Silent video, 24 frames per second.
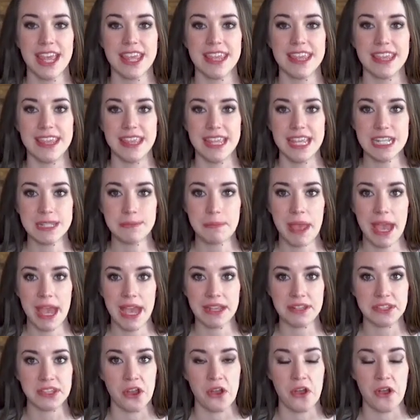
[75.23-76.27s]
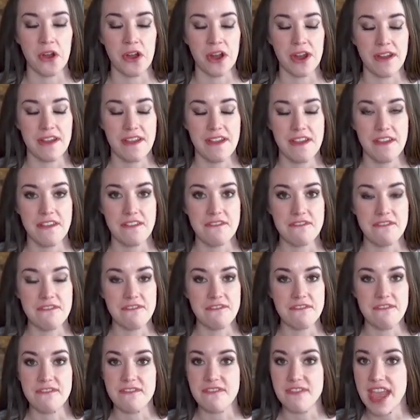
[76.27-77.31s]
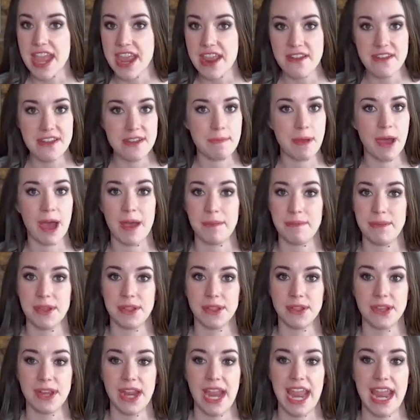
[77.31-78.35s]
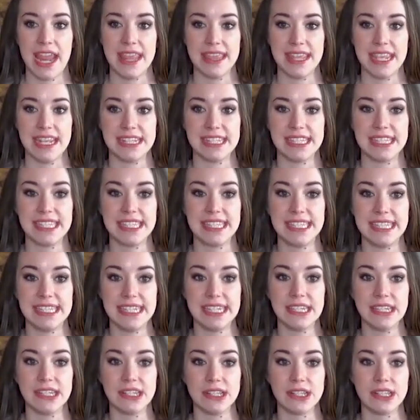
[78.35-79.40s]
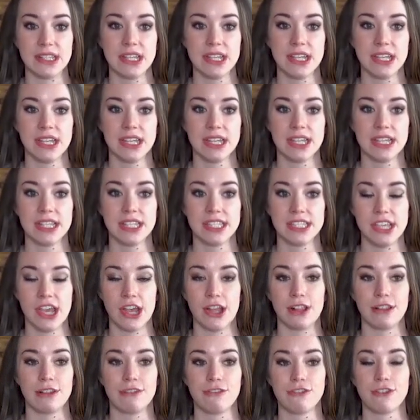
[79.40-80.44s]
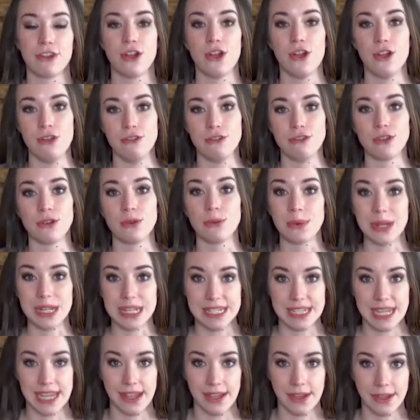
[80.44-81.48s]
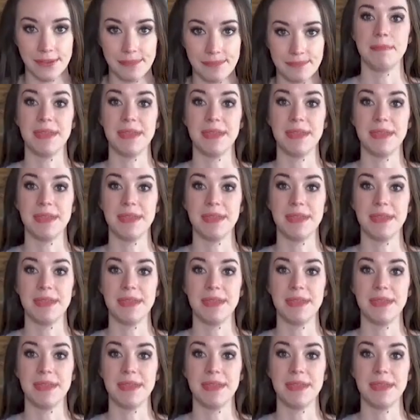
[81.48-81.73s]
These bags are very popular and they still sell for over retail.